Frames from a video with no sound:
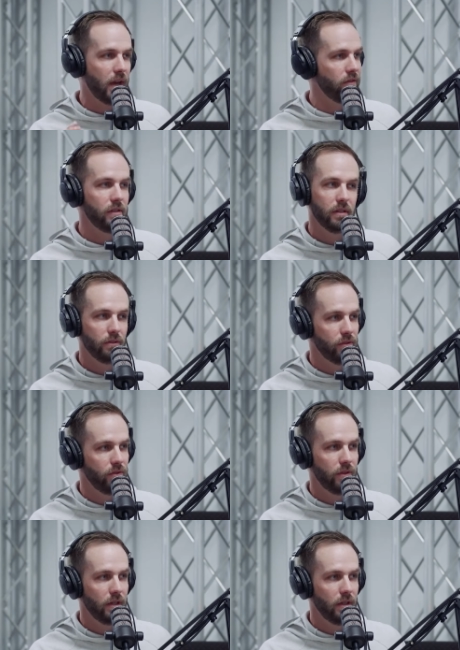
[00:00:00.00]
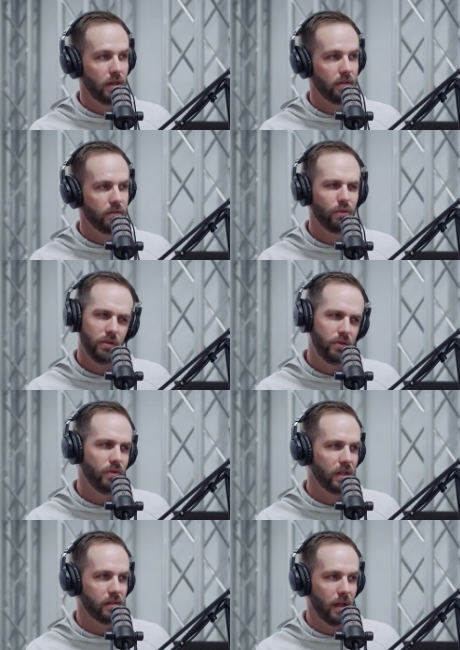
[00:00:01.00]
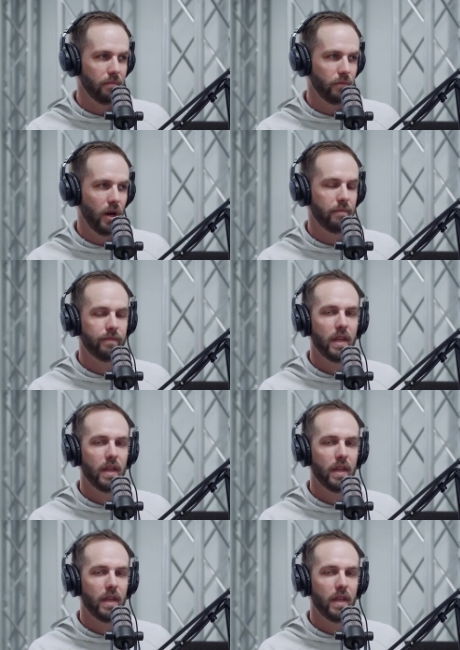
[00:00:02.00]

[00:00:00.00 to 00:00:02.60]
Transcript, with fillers: every single student in there to to an extent, right?